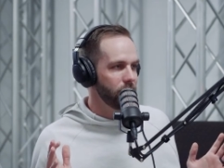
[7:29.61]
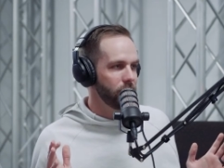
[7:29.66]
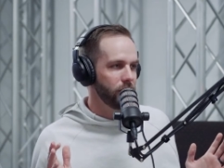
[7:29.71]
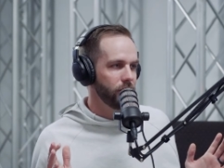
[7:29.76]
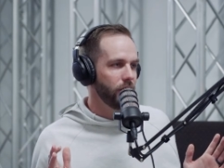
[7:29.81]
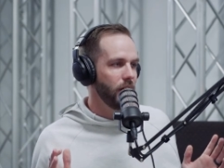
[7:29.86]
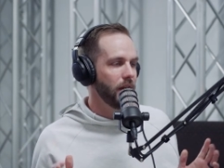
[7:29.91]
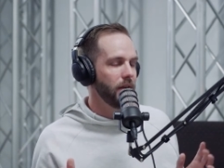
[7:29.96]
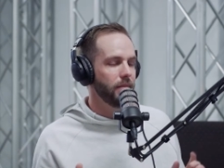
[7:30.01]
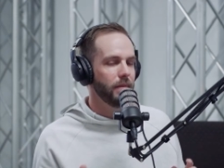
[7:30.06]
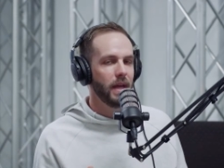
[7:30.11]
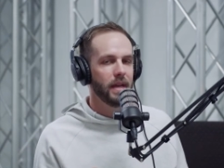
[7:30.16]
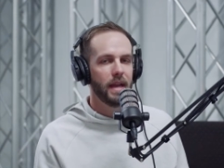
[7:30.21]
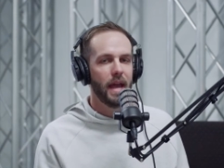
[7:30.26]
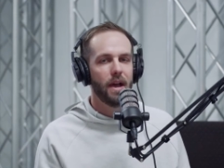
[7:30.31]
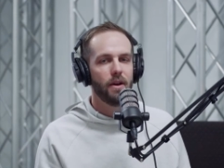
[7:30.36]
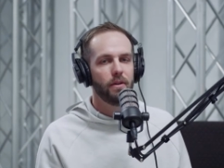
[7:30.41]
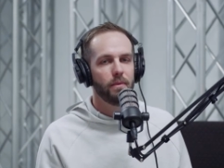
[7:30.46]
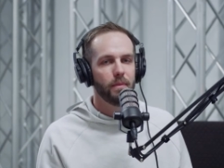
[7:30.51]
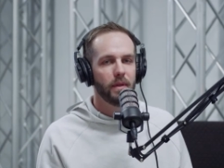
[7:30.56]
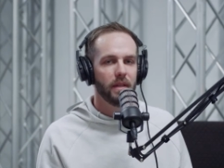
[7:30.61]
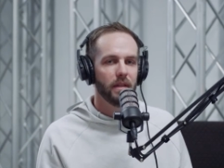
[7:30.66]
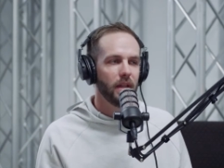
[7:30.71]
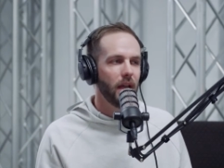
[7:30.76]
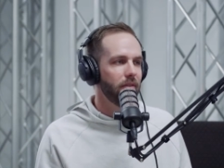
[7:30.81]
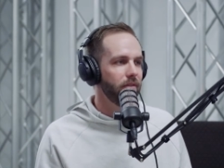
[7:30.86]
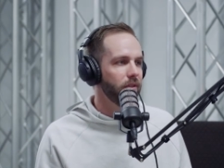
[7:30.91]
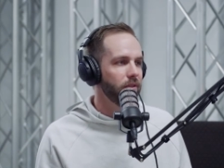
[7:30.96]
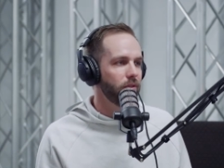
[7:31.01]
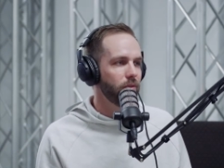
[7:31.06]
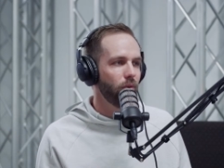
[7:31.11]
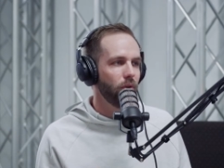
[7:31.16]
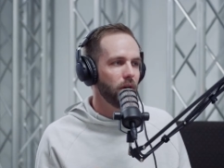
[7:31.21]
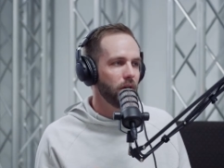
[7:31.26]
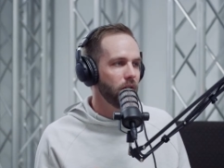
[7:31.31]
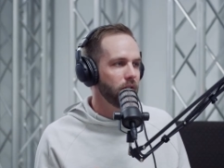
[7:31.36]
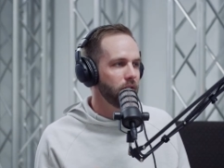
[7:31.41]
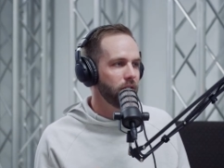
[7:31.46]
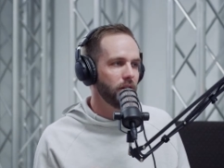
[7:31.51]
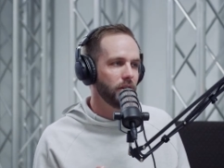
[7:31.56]
Right. right? And now right. I'm 11,
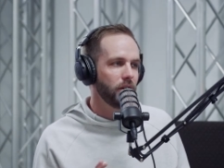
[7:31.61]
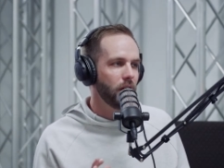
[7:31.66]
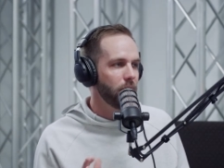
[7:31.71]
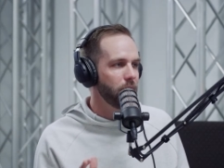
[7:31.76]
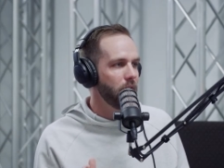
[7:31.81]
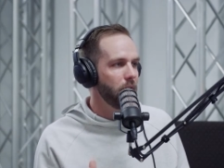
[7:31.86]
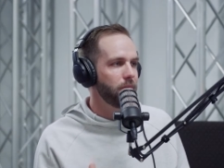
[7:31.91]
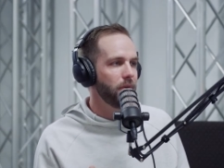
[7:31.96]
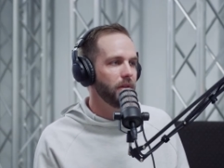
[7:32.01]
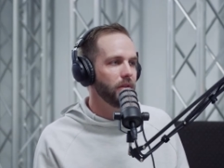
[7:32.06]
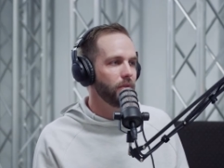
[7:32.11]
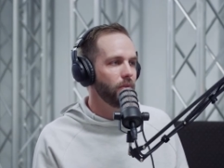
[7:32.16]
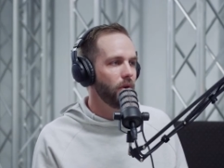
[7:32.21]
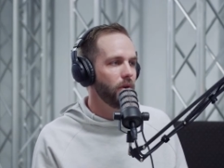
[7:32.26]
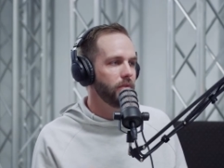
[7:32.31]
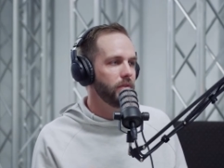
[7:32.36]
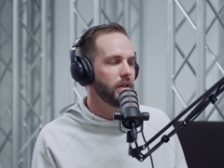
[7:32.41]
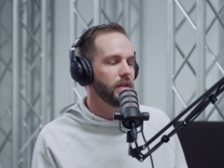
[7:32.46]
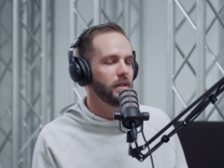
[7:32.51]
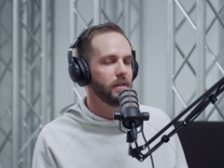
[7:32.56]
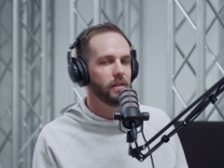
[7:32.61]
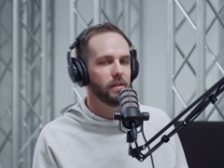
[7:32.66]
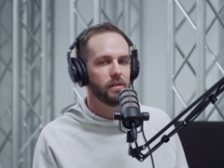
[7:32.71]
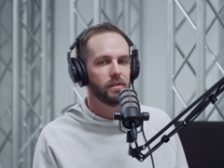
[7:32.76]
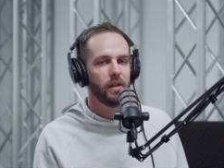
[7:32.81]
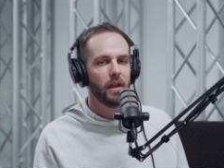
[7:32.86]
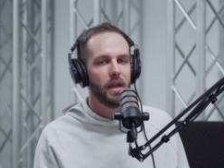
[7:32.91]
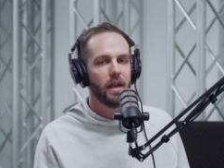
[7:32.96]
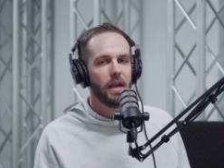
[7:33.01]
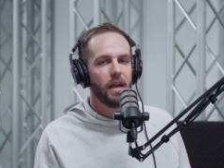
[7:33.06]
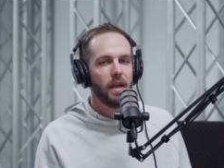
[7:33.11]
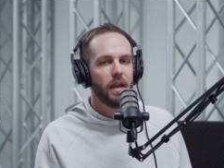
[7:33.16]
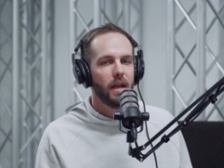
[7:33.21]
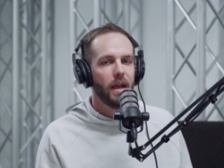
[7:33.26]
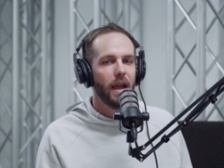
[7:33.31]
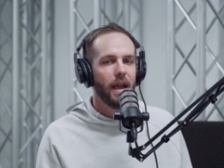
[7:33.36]
12, you know, coming up on 12 years. It's awesome.